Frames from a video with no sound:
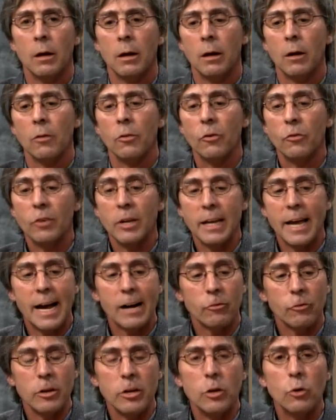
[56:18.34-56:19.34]
The city
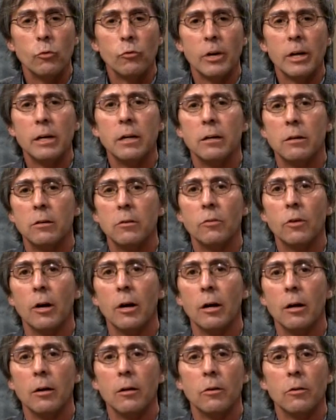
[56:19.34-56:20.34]
actually using
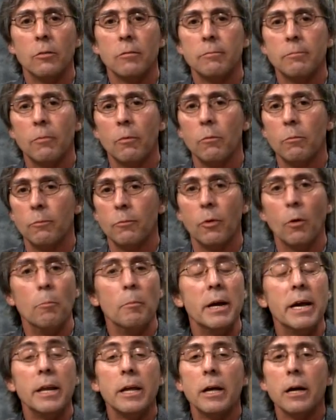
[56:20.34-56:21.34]
the
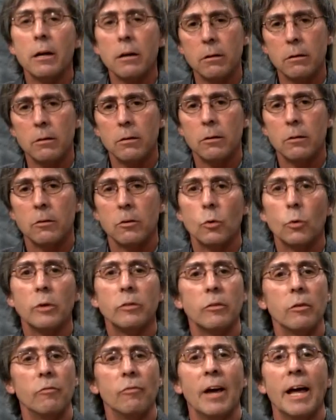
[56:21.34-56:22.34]
media to
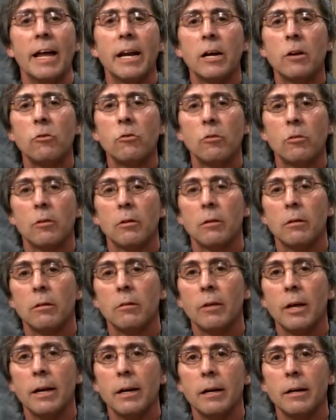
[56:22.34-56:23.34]
its advantage,
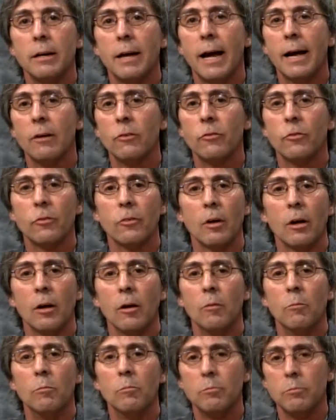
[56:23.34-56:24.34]
that it has
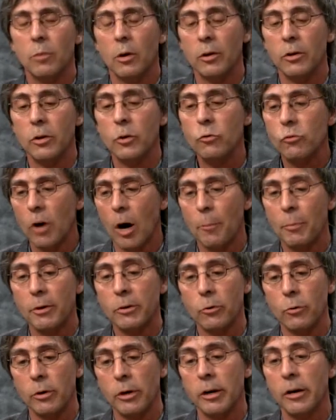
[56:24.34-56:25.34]
a huge
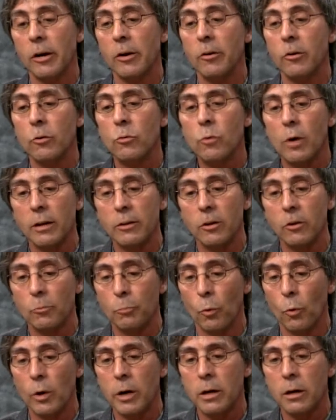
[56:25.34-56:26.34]
opportunity to do at this
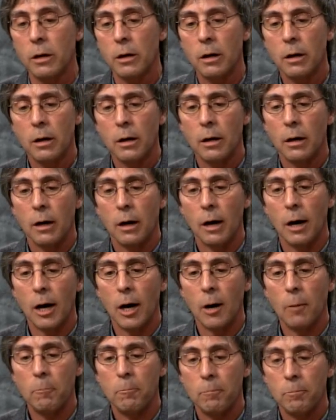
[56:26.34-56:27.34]
point,
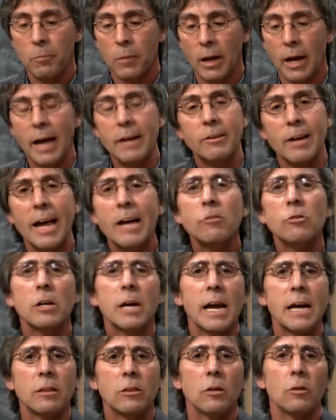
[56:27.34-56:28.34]
and to
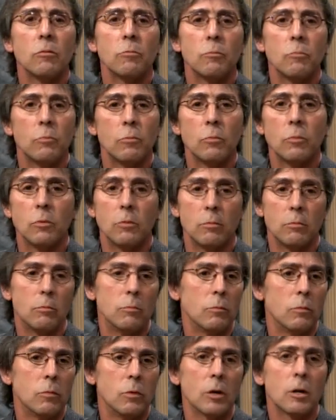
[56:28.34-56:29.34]
educate
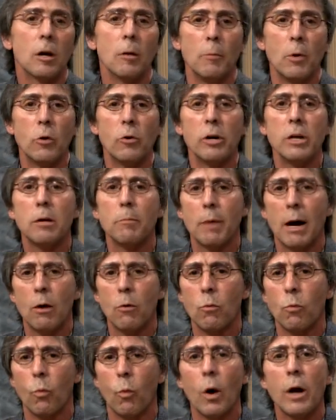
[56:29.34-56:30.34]
the community
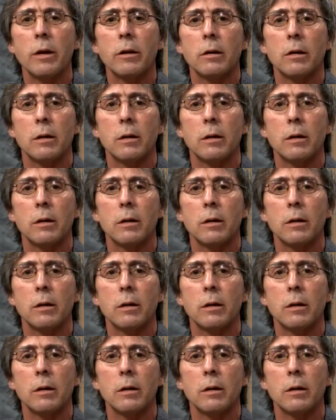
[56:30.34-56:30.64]
about what